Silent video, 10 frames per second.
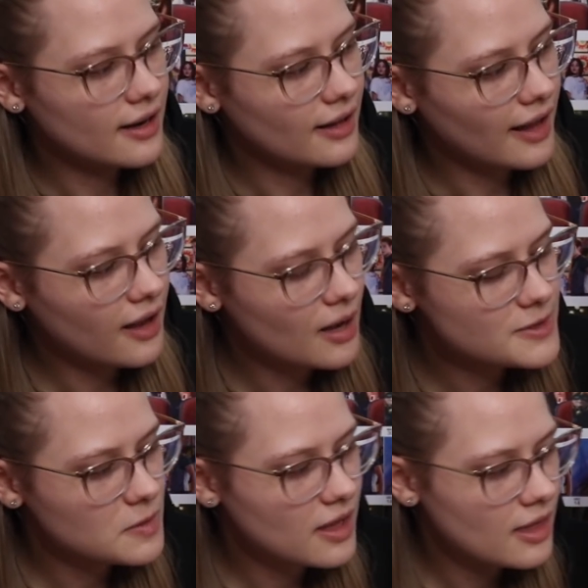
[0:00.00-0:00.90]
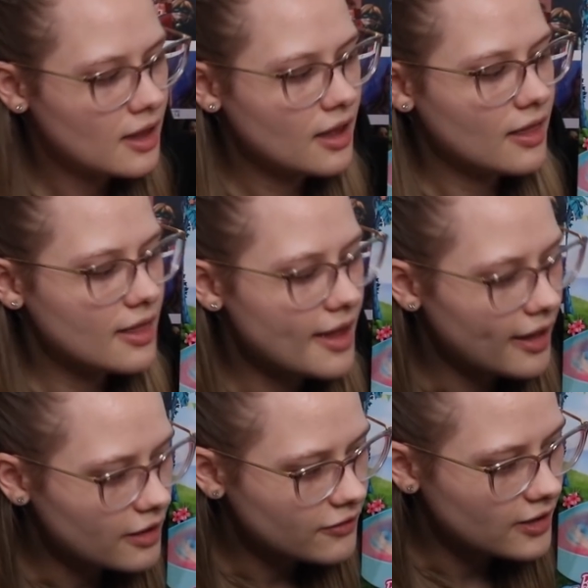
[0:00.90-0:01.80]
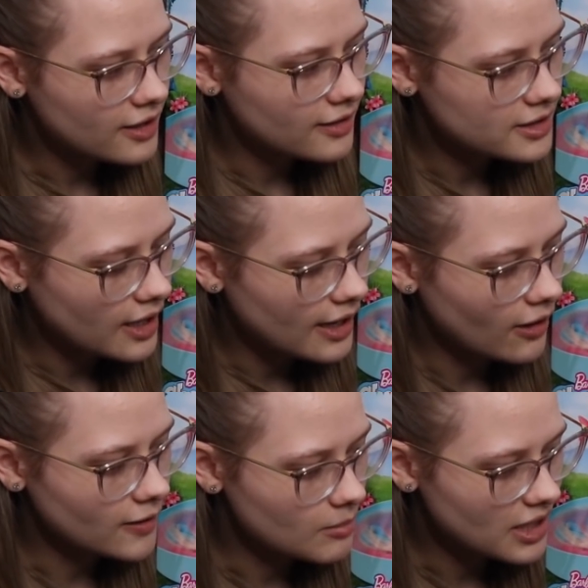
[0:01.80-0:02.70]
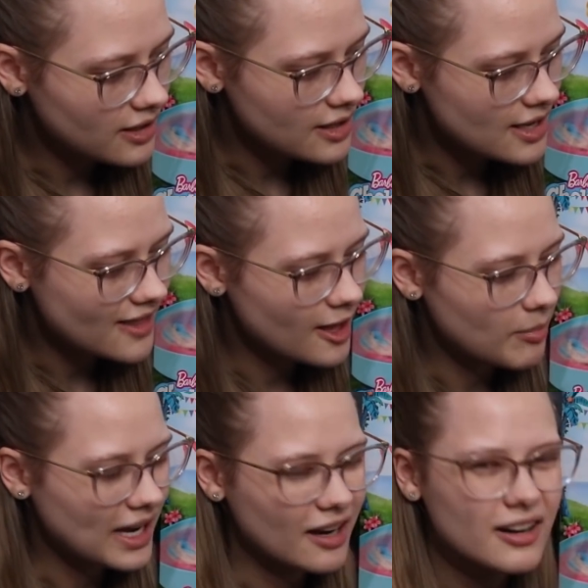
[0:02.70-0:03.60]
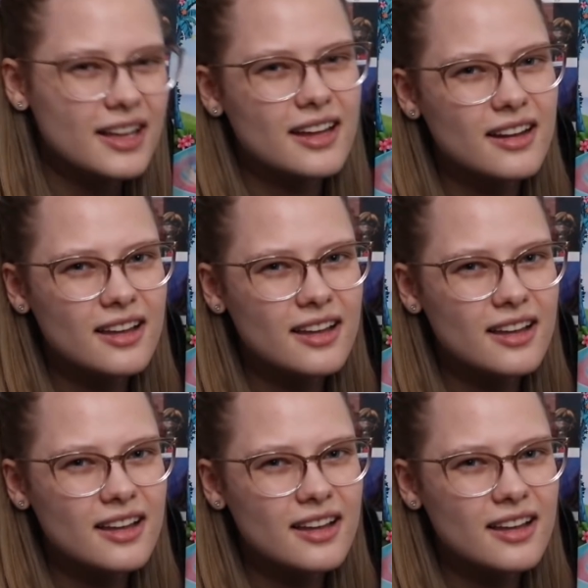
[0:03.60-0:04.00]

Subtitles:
like, it comes with the elephant, the tiger, and the monkey, and the parrot,